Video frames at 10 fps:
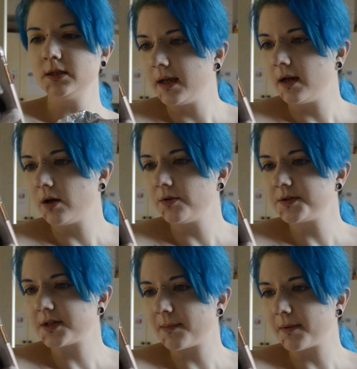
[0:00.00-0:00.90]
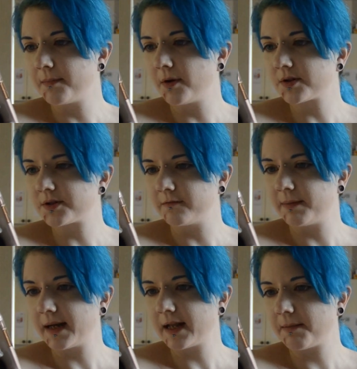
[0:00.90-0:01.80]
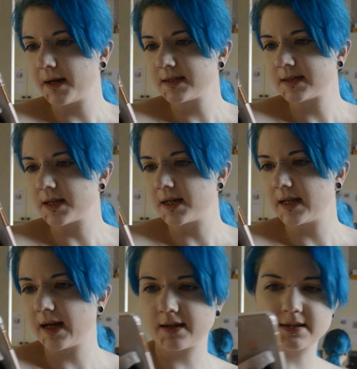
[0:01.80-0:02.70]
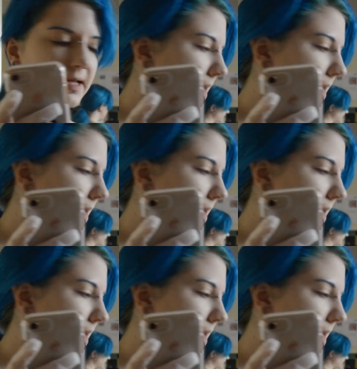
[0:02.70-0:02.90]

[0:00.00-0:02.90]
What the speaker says: He holds up a box of penne pasta that he has in the